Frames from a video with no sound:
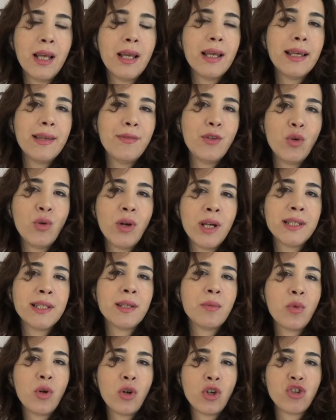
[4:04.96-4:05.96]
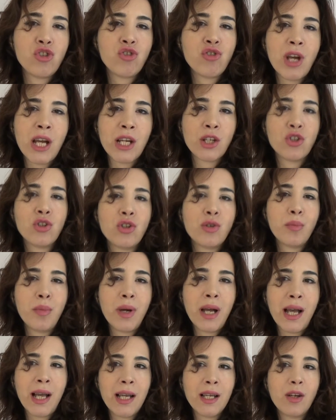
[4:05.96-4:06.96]
If you want a more structured
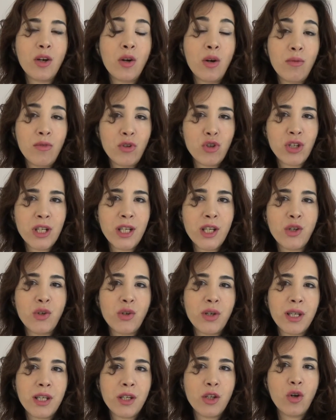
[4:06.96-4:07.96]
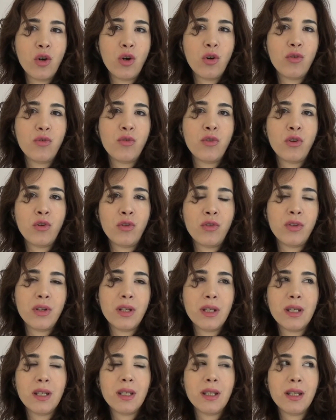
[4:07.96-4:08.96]
bag, obviously you can go for
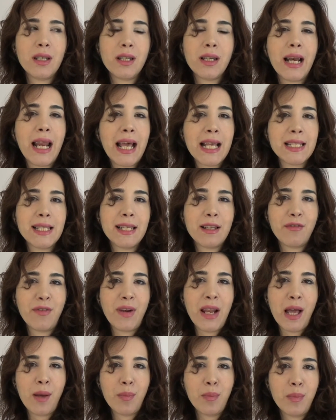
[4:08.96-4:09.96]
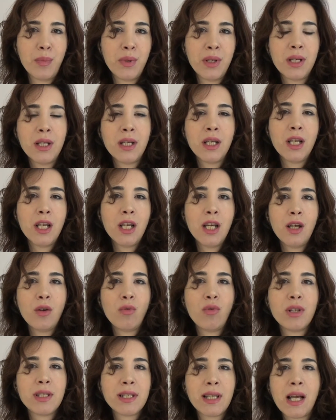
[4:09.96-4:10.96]
the classic flap,
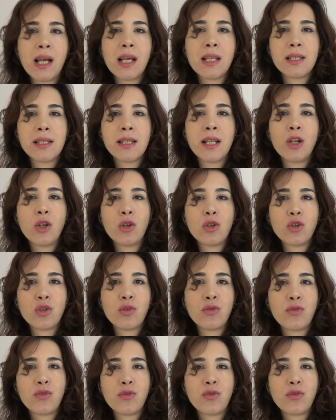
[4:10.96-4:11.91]
which has a lot of